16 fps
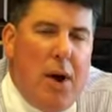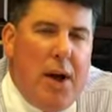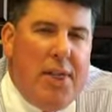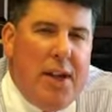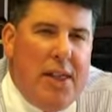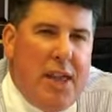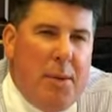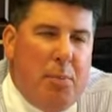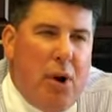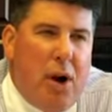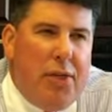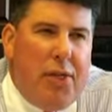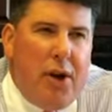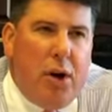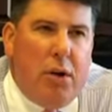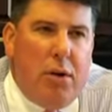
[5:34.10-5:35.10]
Well, I think they
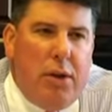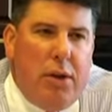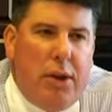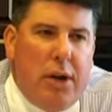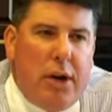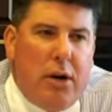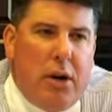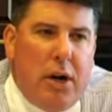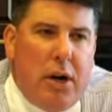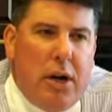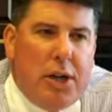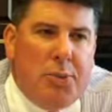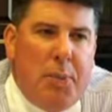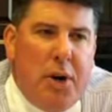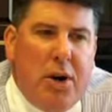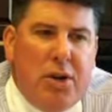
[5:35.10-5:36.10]
brought their
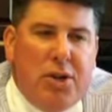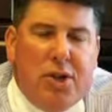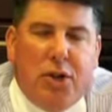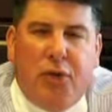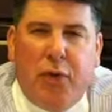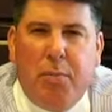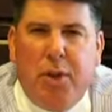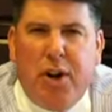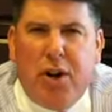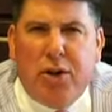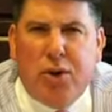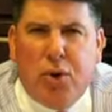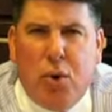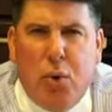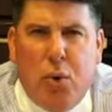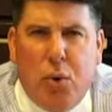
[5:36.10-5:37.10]
experiences from their
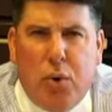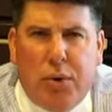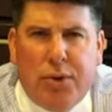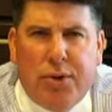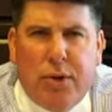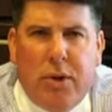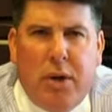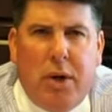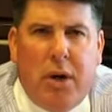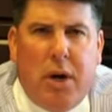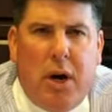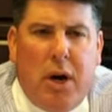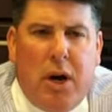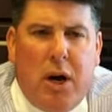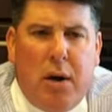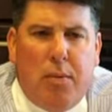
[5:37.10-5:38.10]
schools.
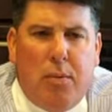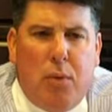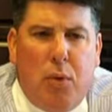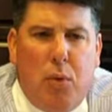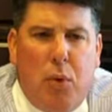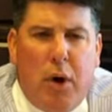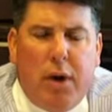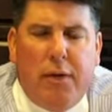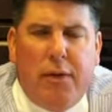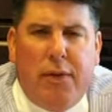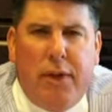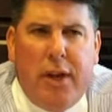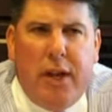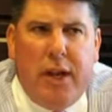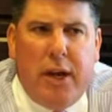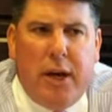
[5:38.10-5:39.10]
One of
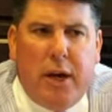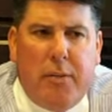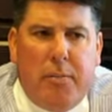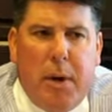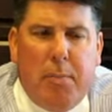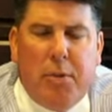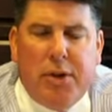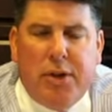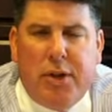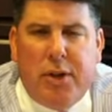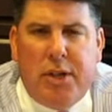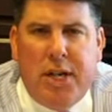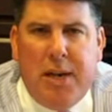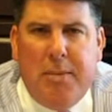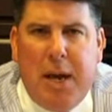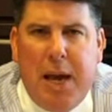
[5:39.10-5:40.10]
the members of the
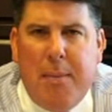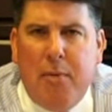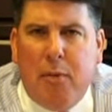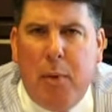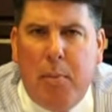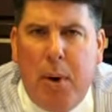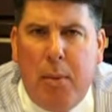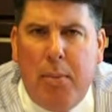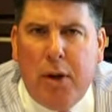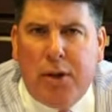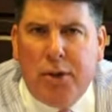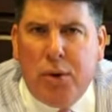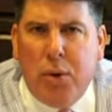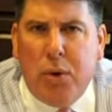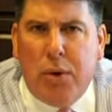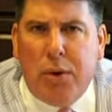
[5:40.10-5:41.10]
team came from a public
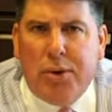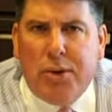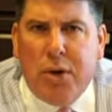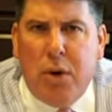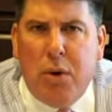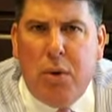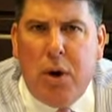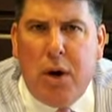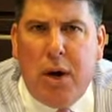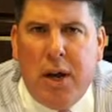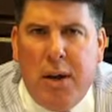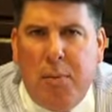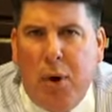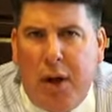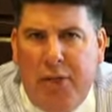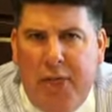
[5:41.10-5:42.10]
school, so he
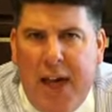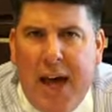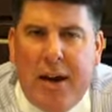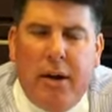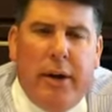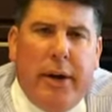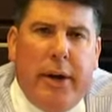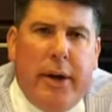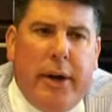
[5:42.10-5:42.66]
brought that,